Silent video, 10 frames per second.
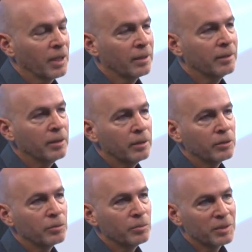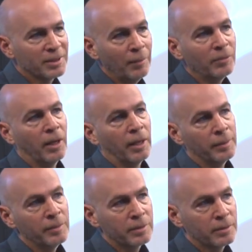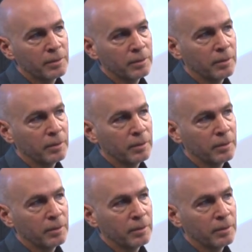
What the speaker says: there's sometimes